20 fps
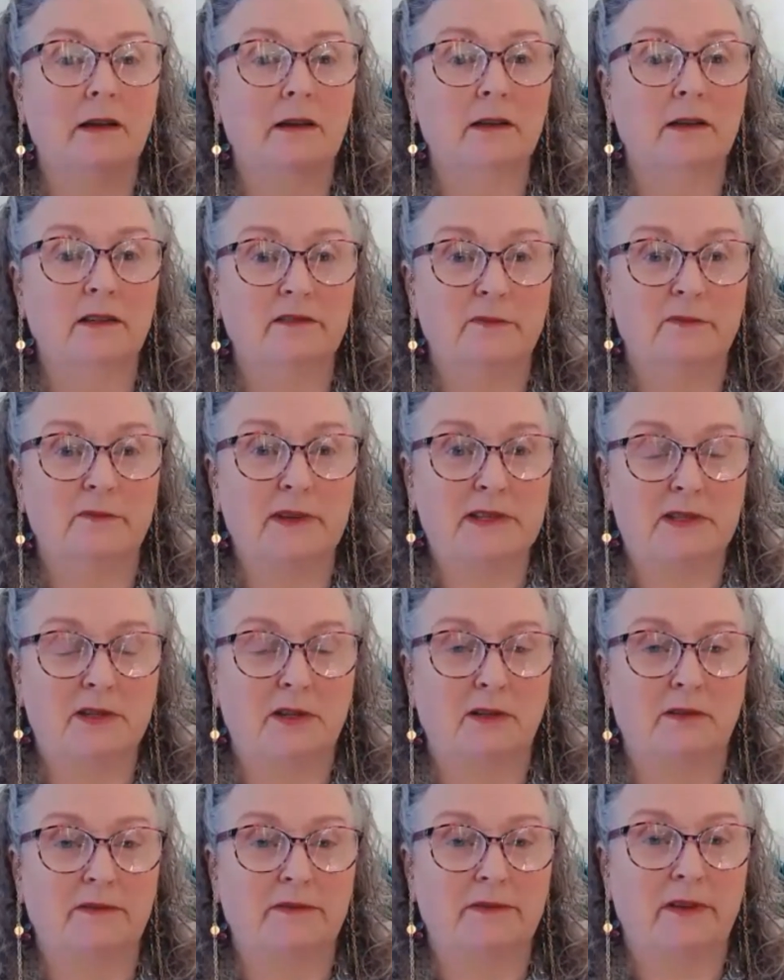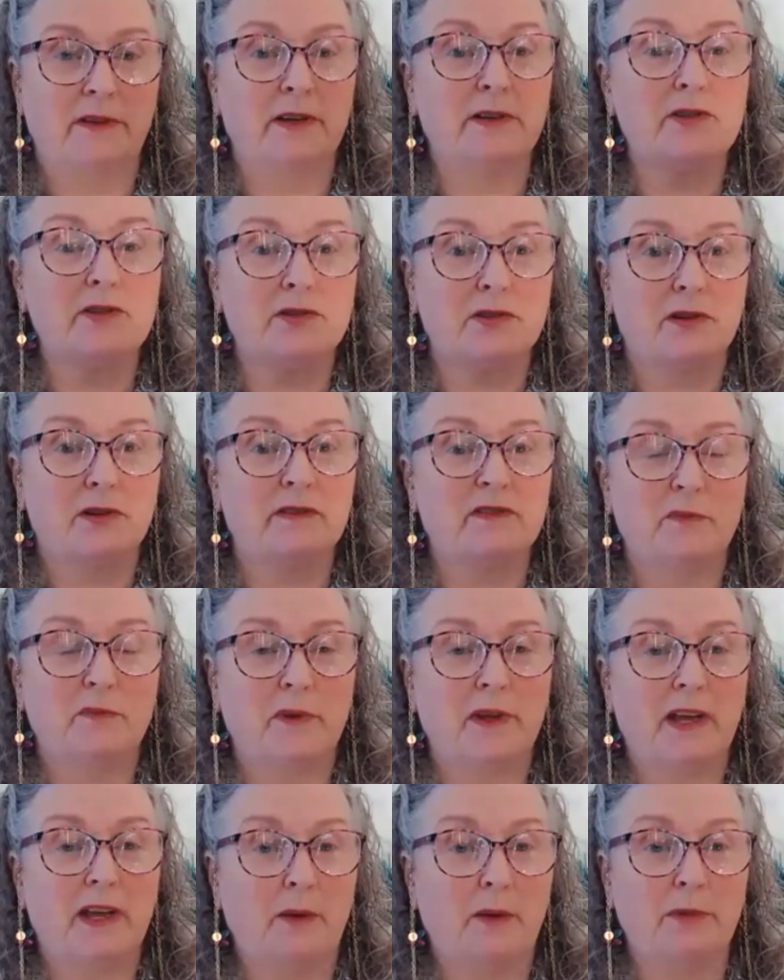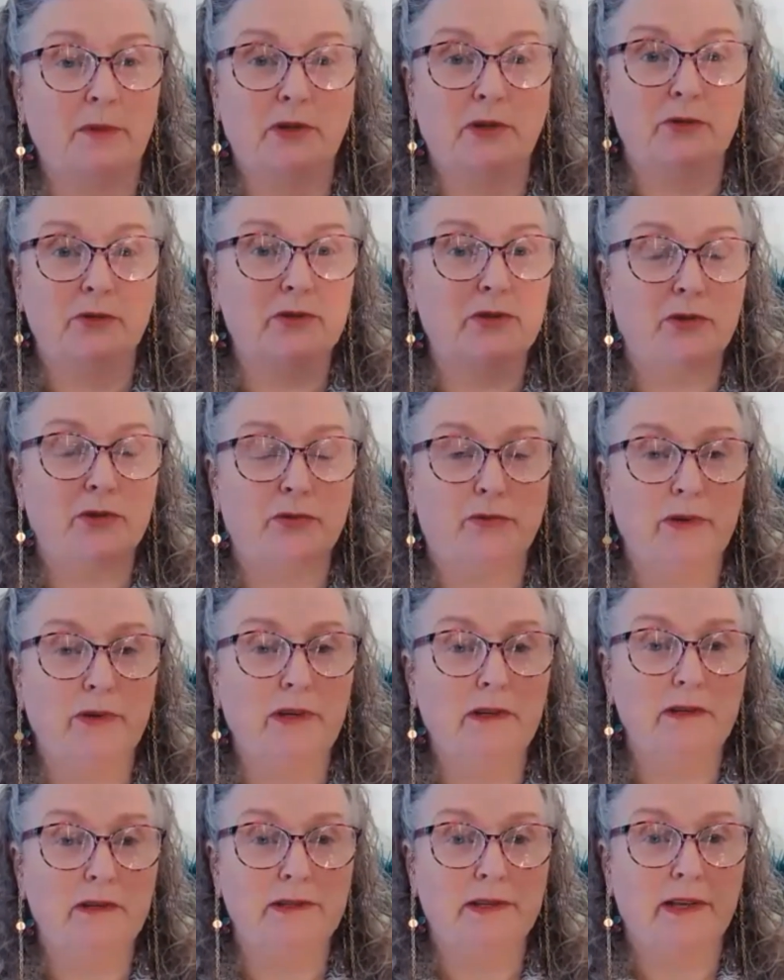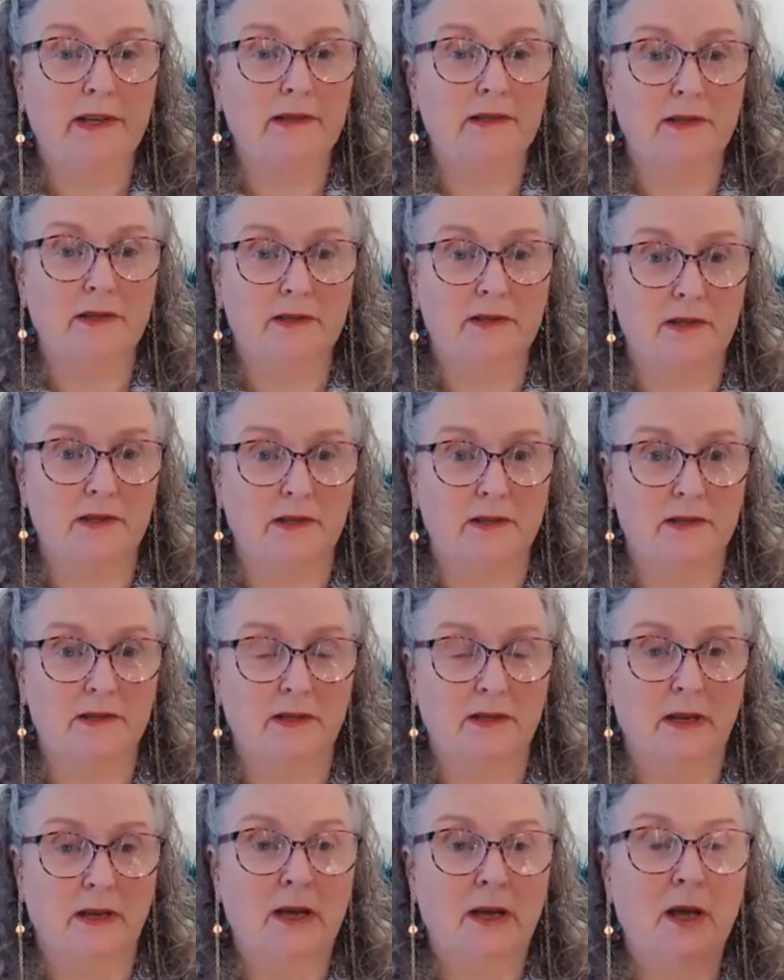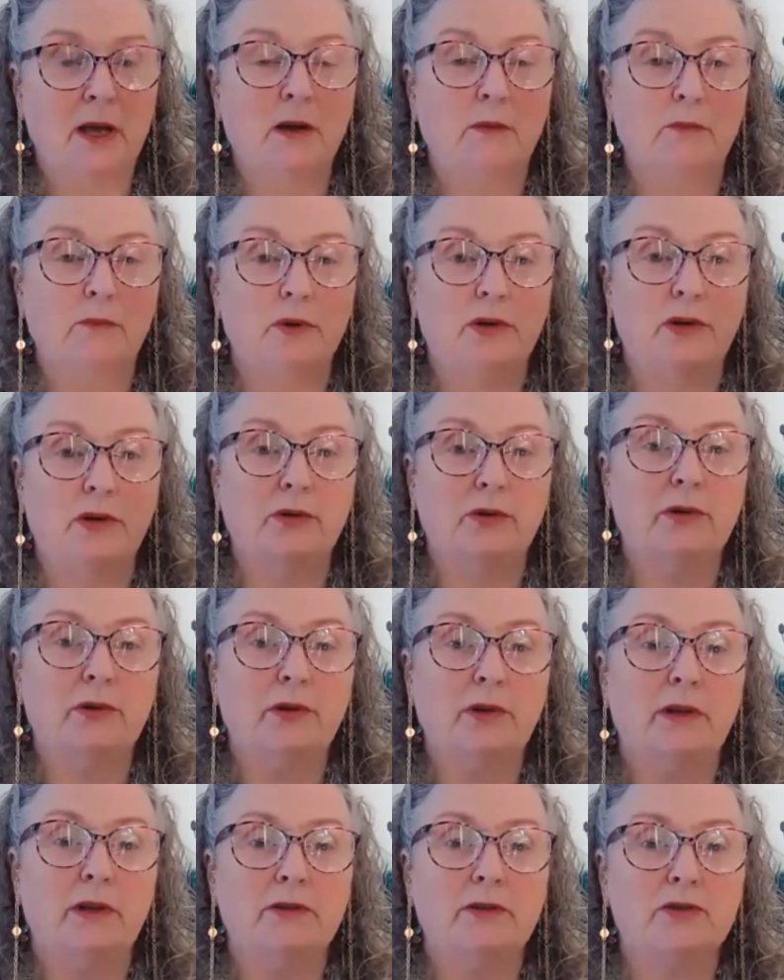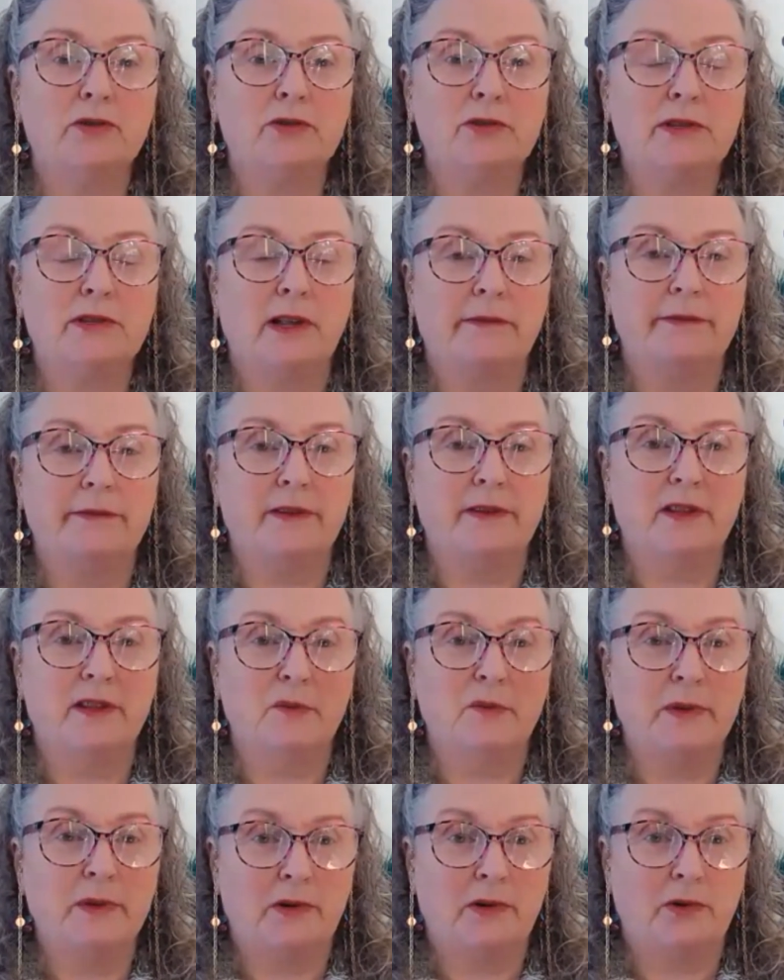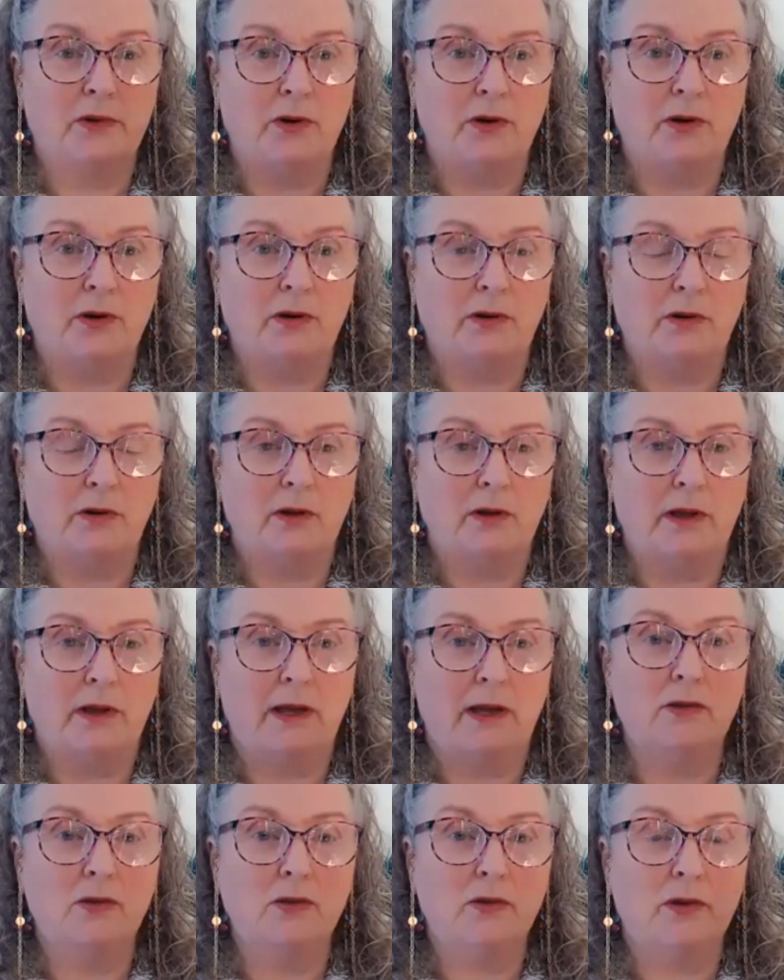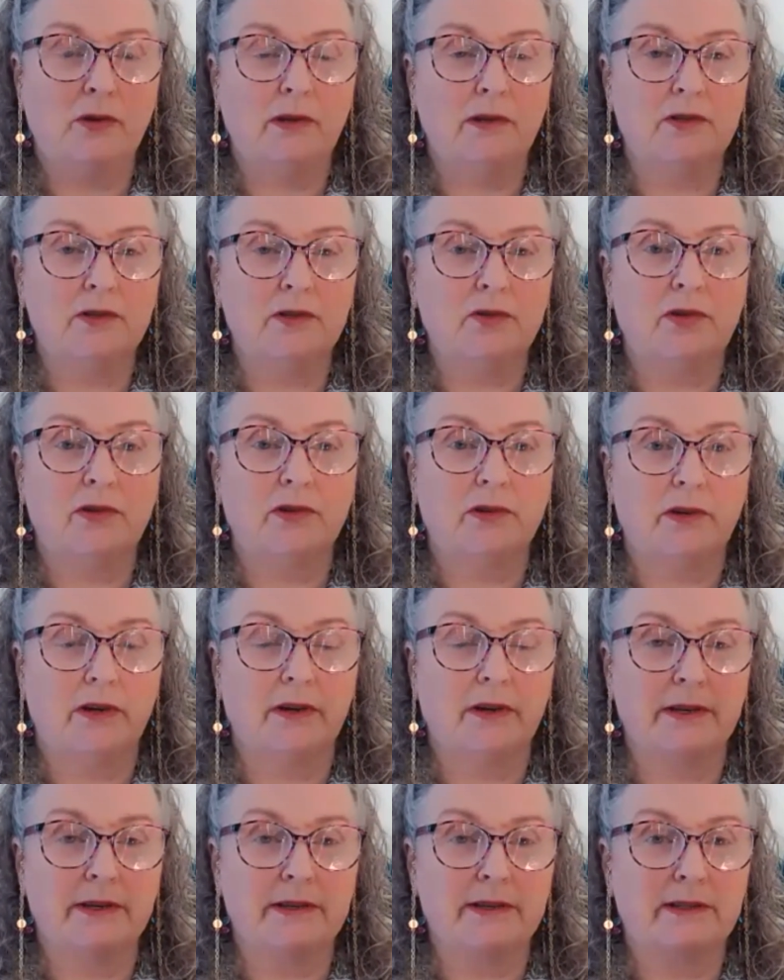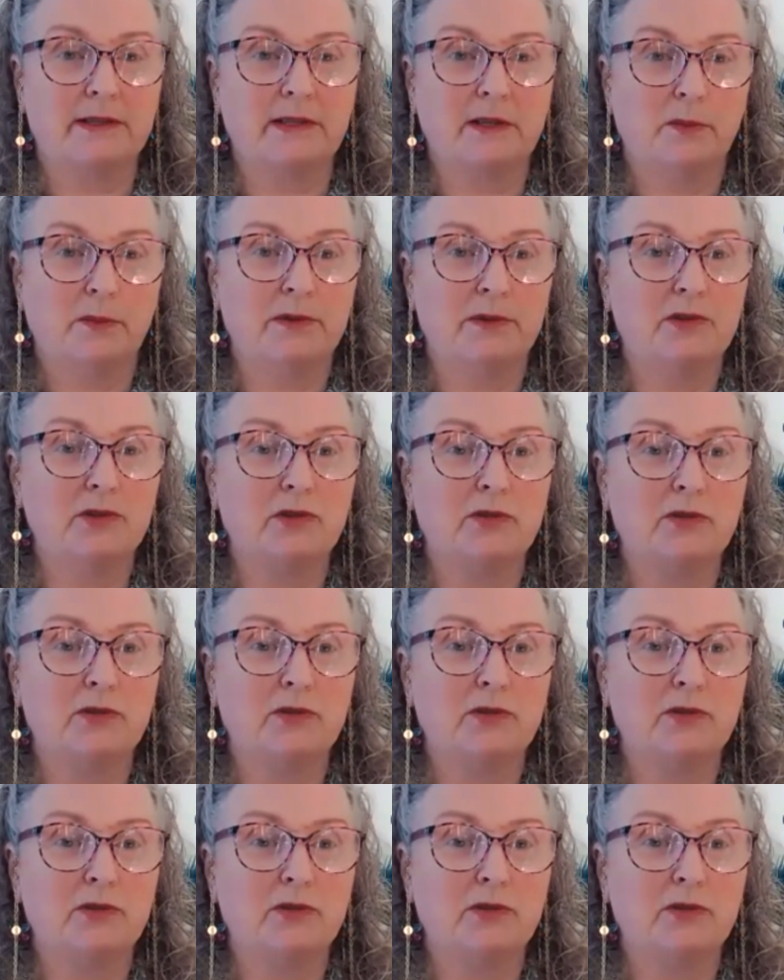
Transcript: I love myself. I deserve to be happy. Those 3 sentences. But look at yourself in the mirror and look into your eyes, deep